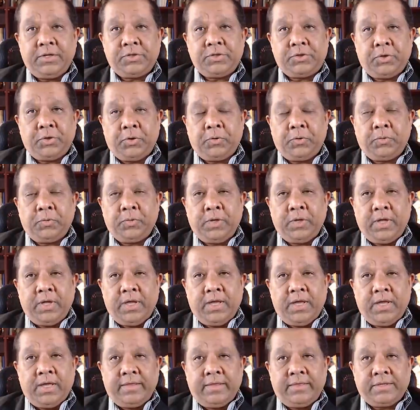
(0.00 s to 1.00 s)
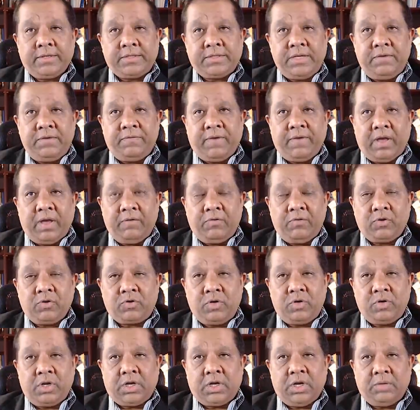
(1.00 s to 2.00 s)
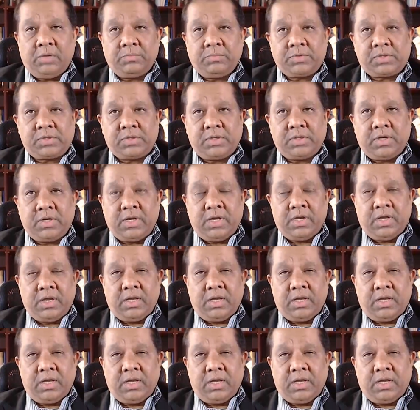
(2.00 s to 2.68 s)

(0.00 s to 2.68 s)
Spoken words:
So the C5 usually comes